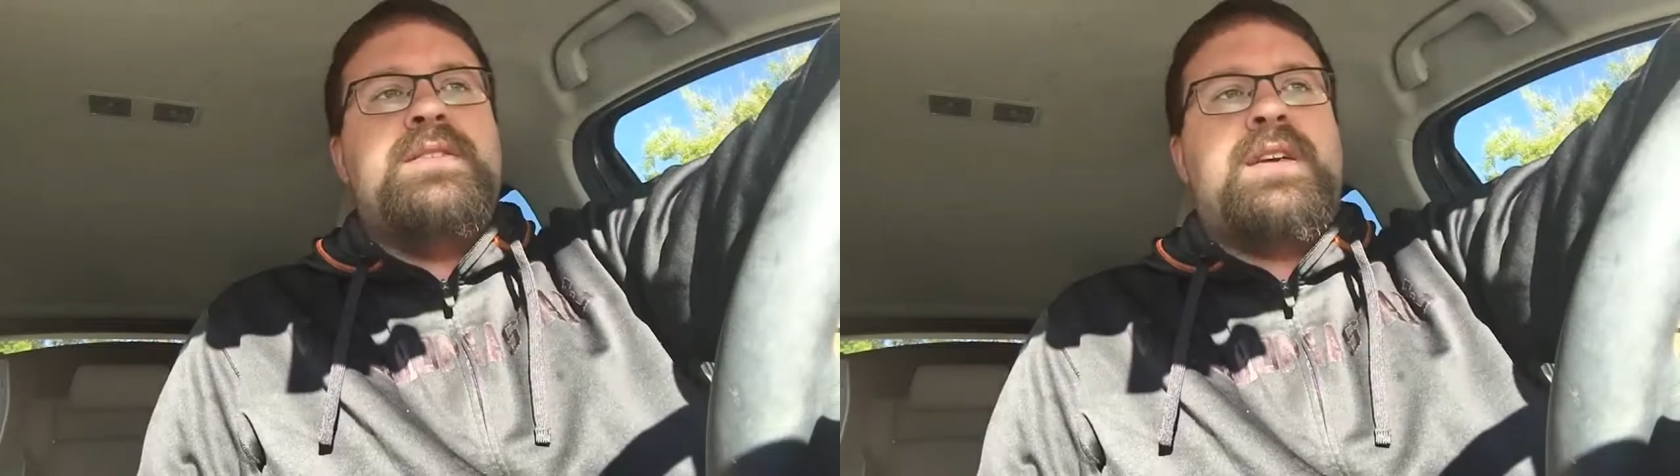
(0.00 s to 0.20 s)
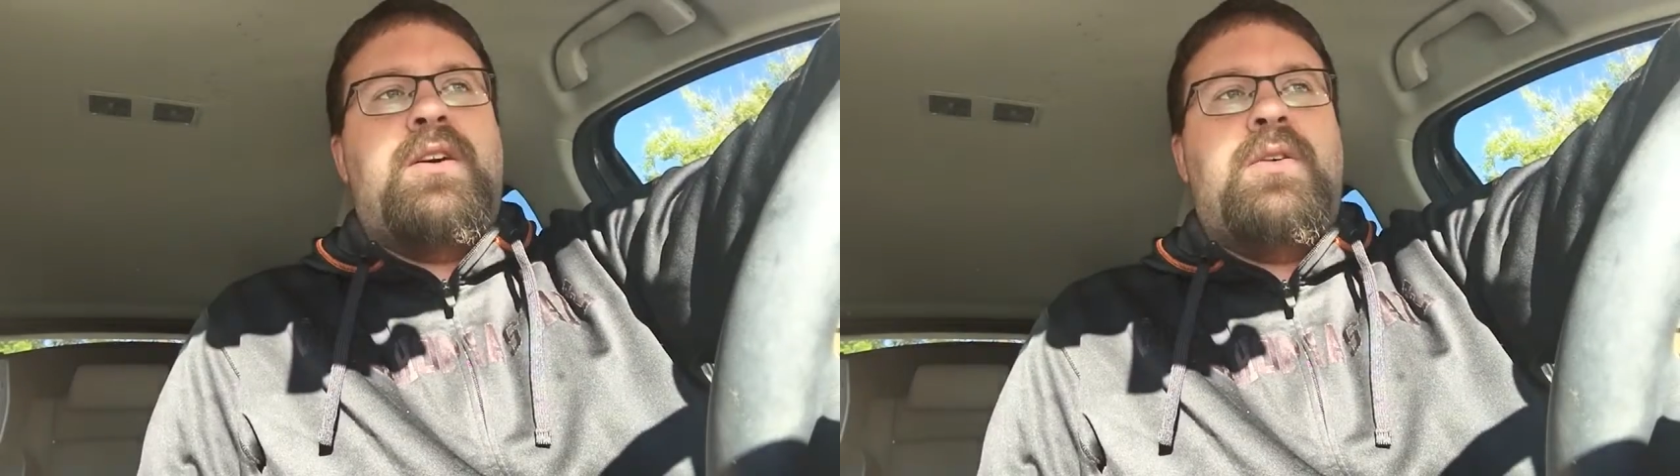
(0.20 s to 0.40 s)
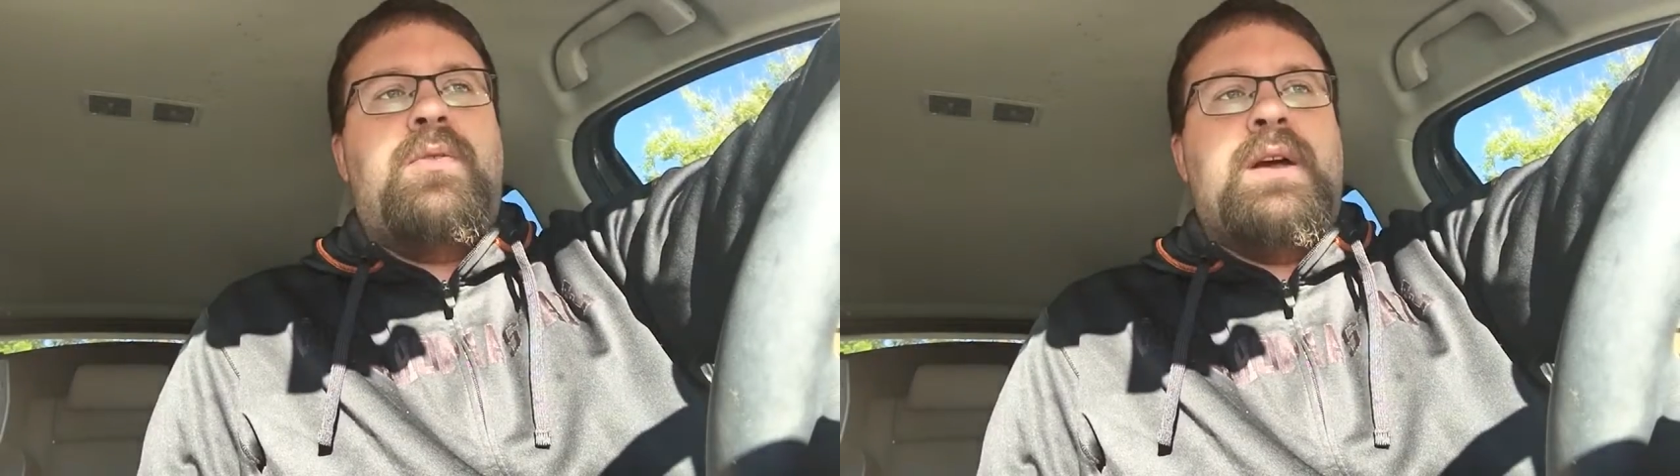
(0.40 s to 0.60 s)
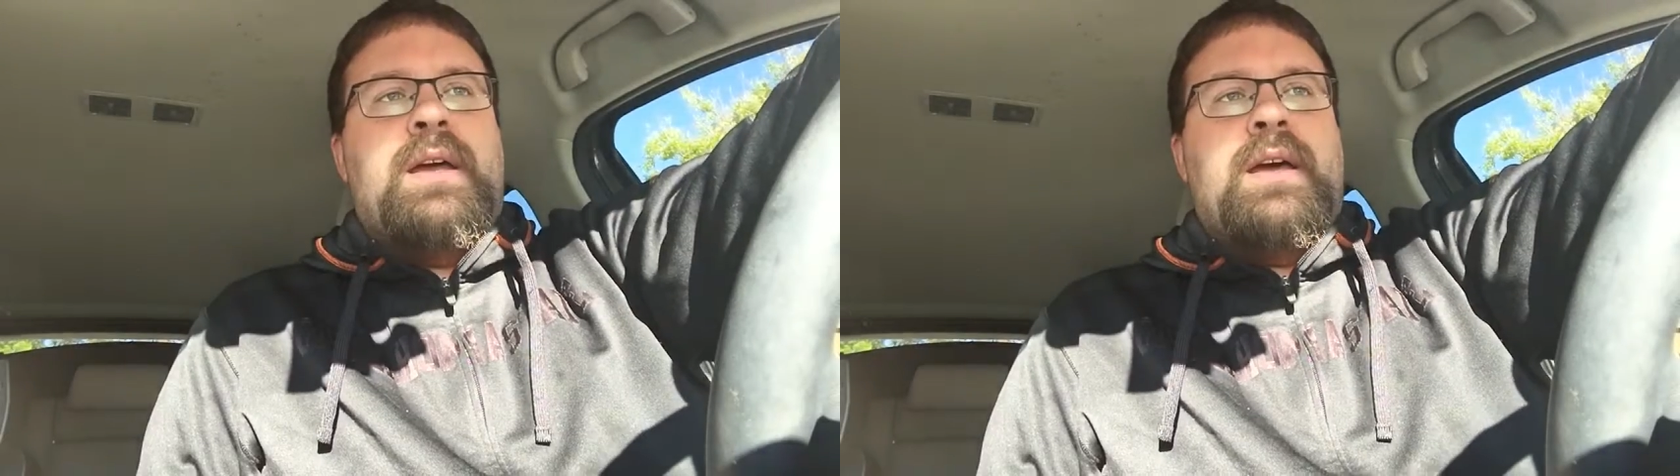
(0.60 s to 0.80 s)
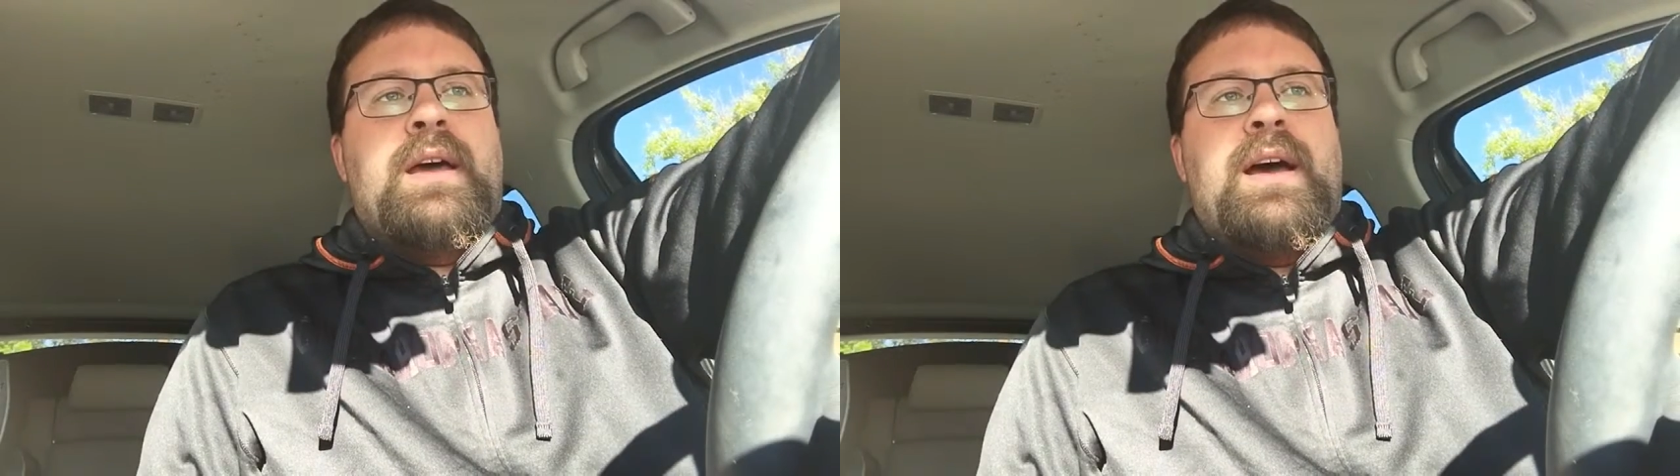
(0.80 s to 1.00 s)
So,
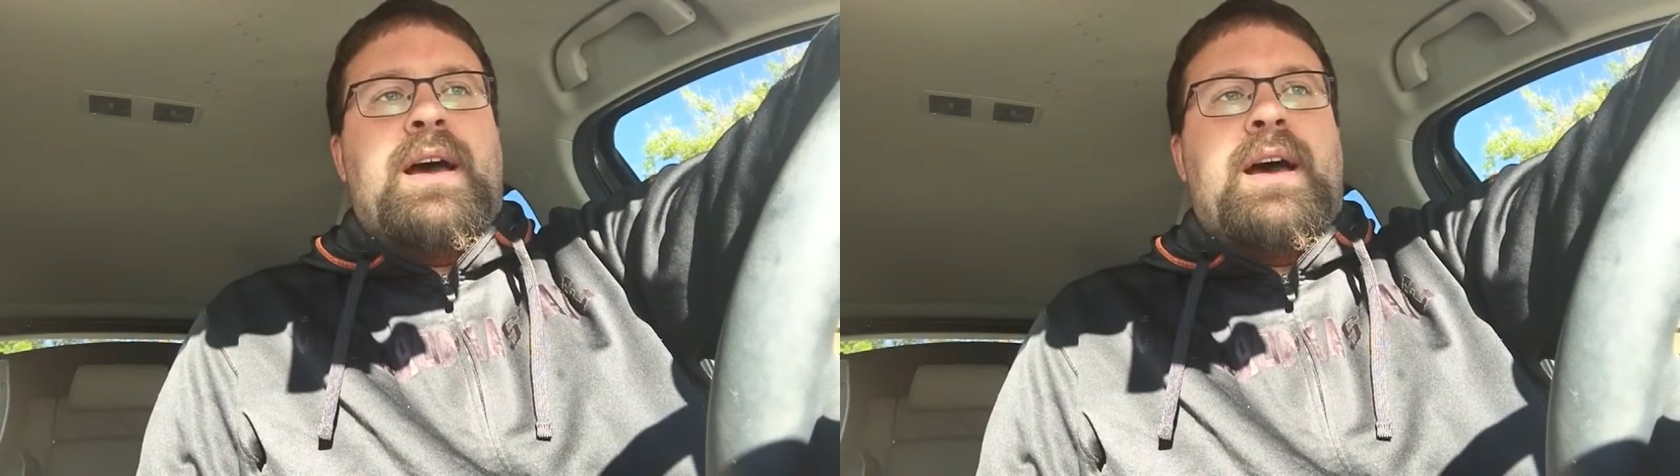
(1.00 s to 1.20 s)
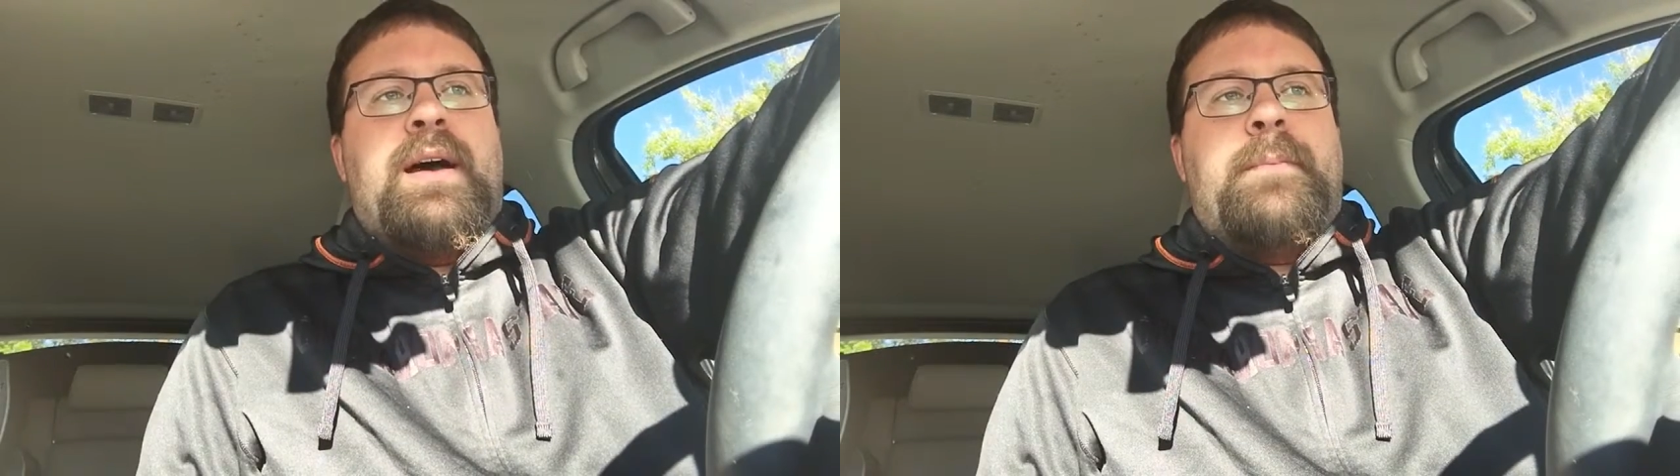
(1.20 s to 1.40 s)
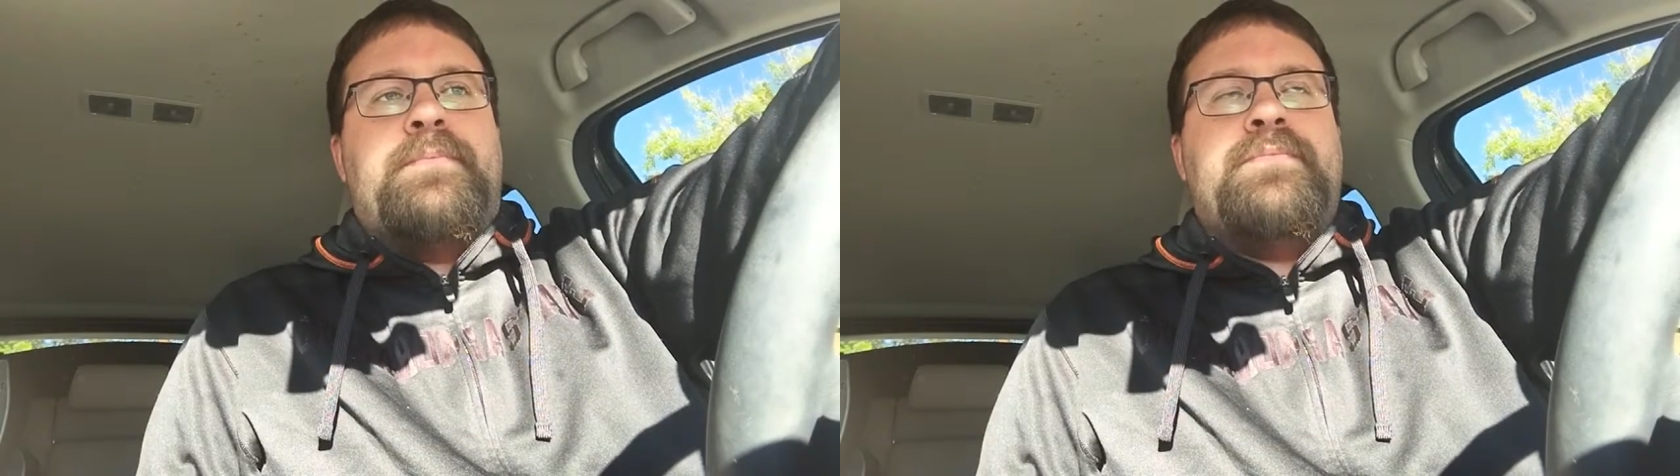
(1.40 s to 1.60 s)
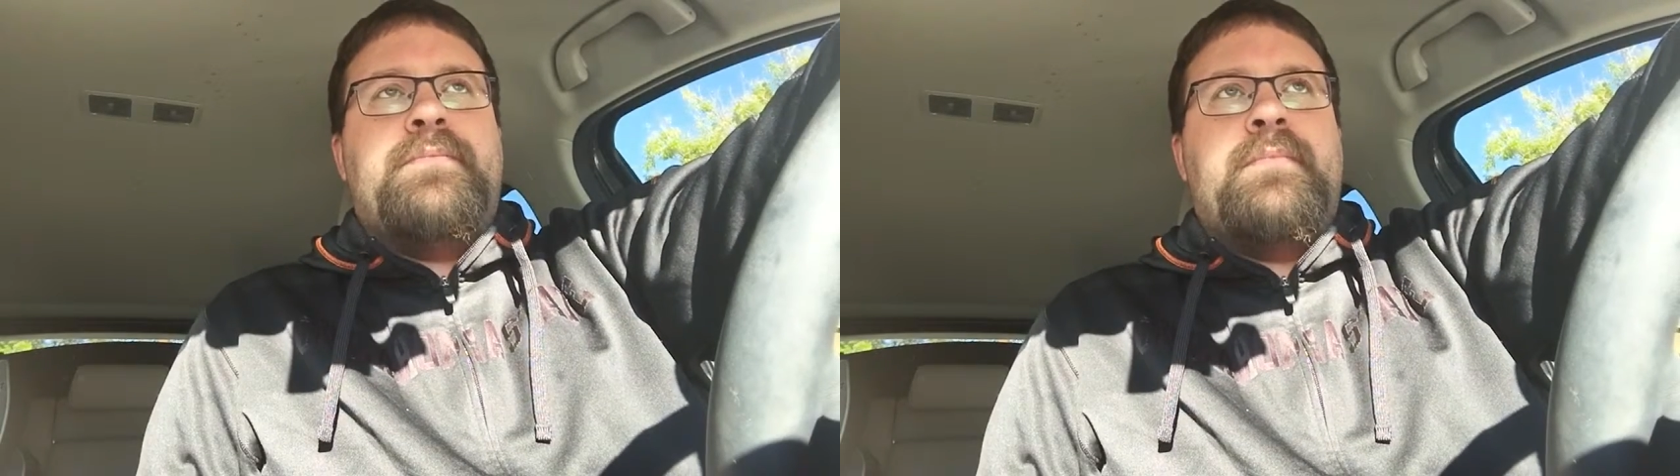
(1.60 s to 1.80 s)
um,